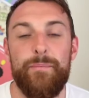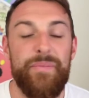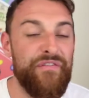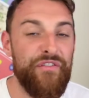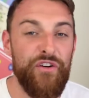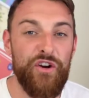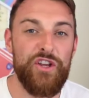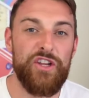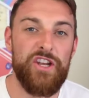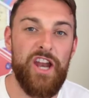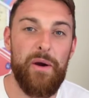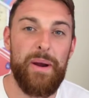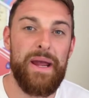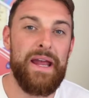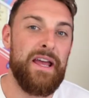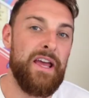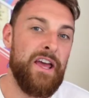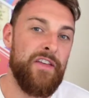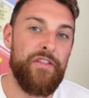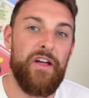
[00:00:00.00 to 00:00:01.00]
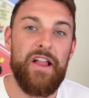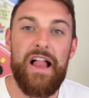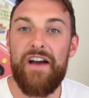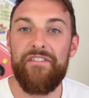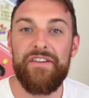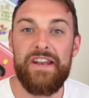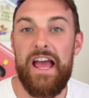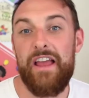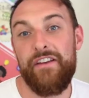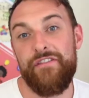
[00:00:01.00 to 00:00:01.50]
Before you know it, they'll
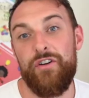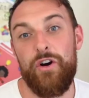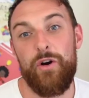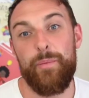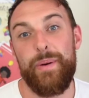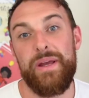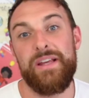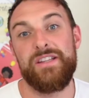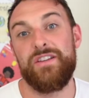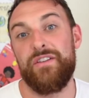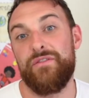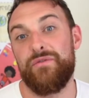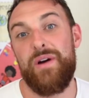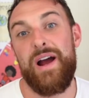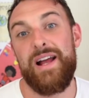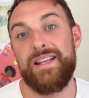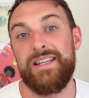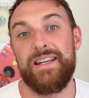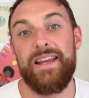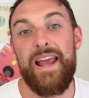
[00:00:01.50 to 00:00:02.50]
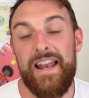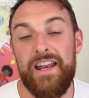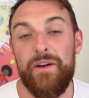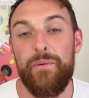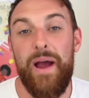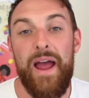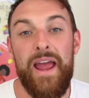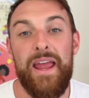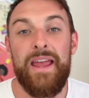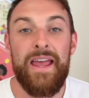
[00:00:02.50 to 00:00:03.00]
have an A4 piece of writing
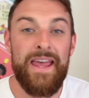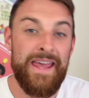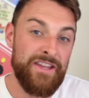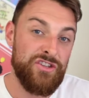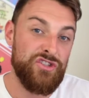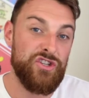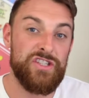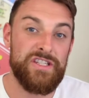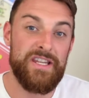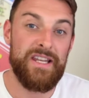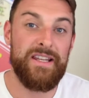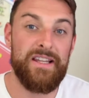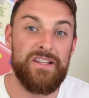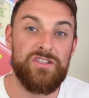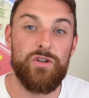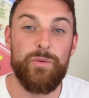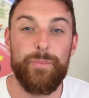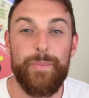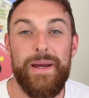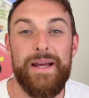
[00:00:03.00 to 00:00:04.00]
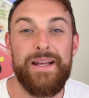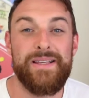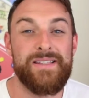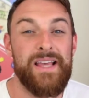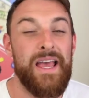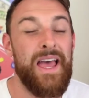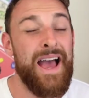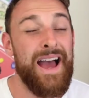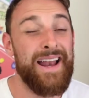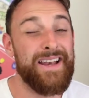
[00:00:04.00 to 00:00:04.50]
anyway, just in little
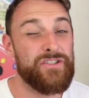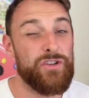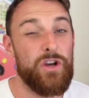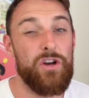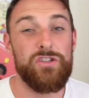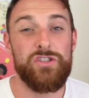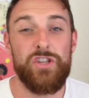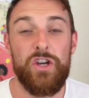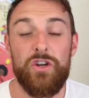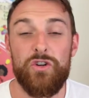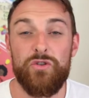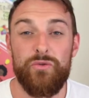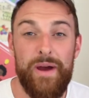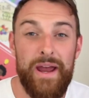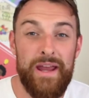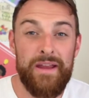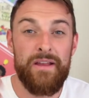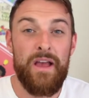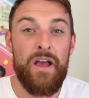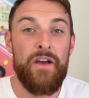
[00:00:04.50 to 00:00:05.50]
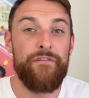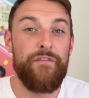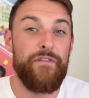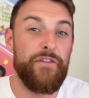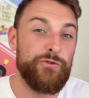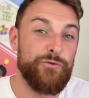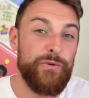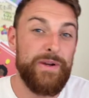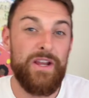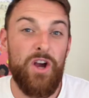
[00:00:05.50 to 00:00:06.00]
bits. And it's also great
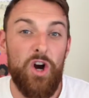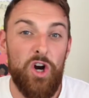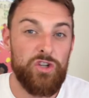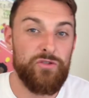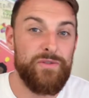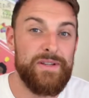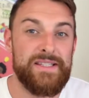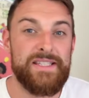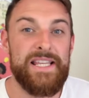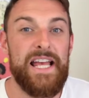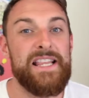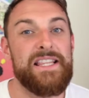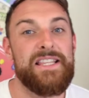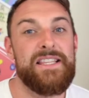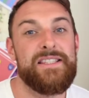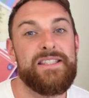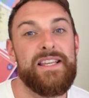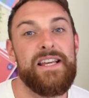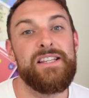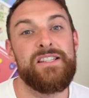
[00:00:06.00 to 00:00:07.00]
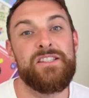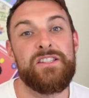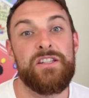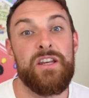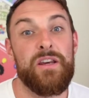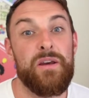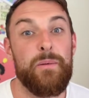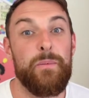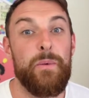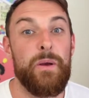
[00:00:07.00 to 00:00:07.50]
for reordering sentences
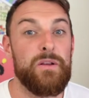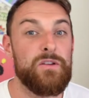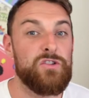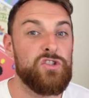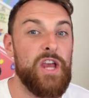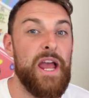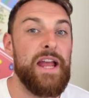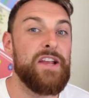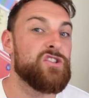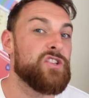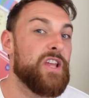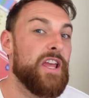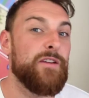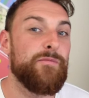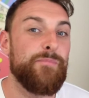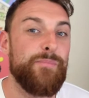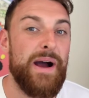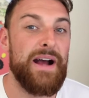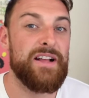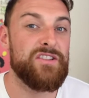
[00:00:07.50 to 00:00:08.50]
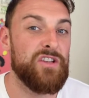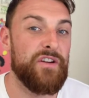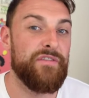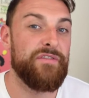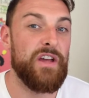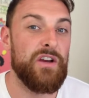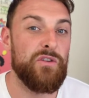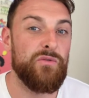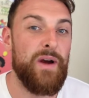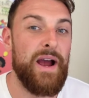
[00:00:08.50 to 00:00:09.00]
to change the impact of
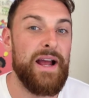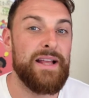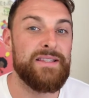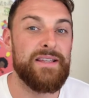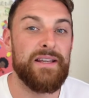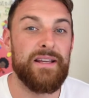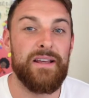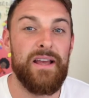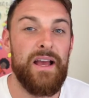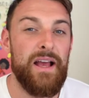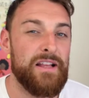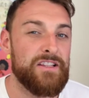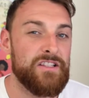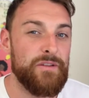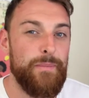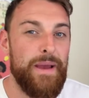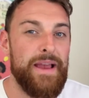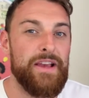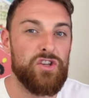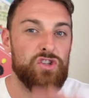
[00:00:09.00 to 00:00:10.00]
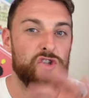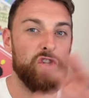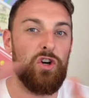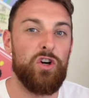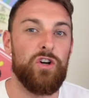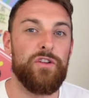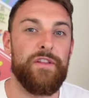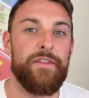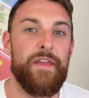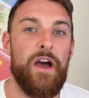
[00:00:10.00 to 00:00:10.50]
their writing, to make
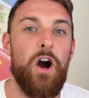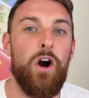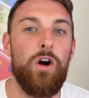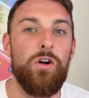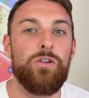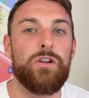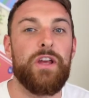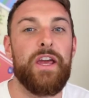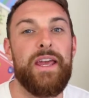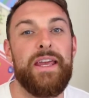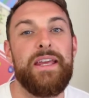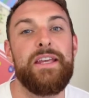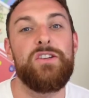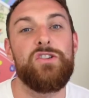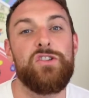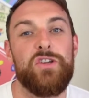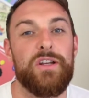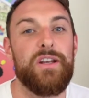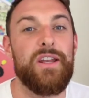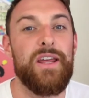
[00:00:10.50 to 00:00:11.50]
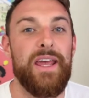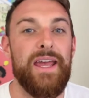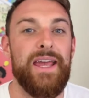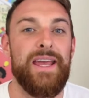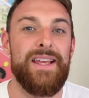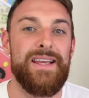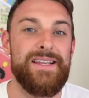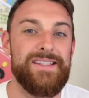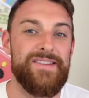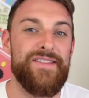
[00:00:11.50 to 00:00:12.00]
sure that the whole cohesion
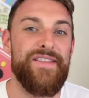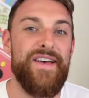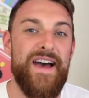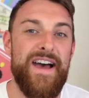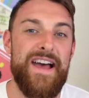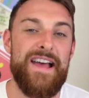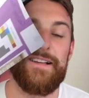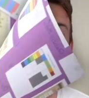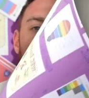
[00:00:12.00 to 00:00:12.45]
is there.